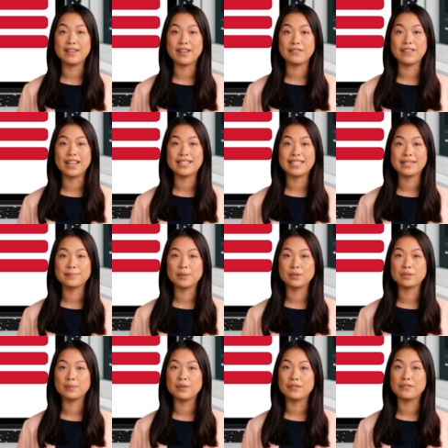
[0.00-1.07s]
affecting
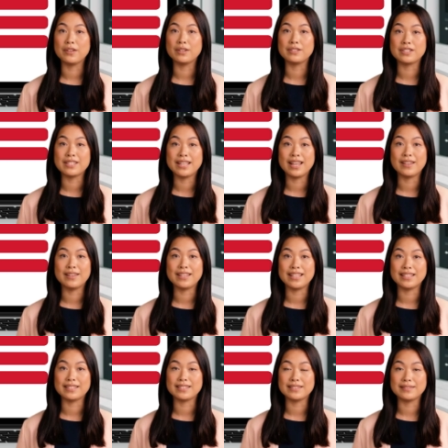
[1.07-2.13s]
multiple
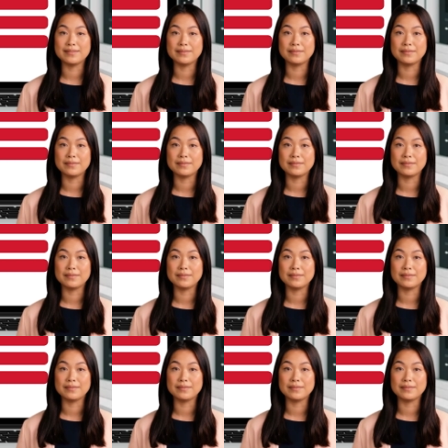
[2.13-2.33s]
functionalities.